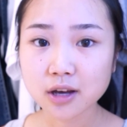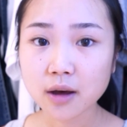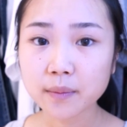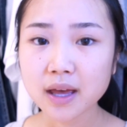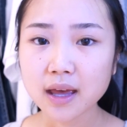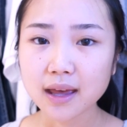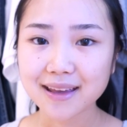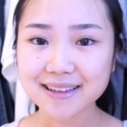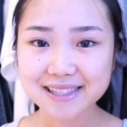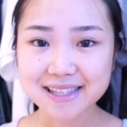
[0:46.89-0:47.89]
top
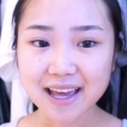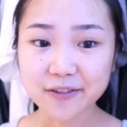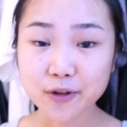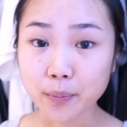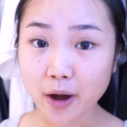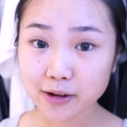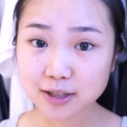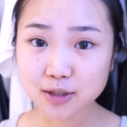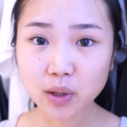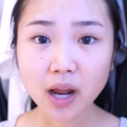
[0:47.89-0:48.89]
instead of a
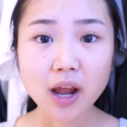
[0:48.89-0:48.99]
bodysuit.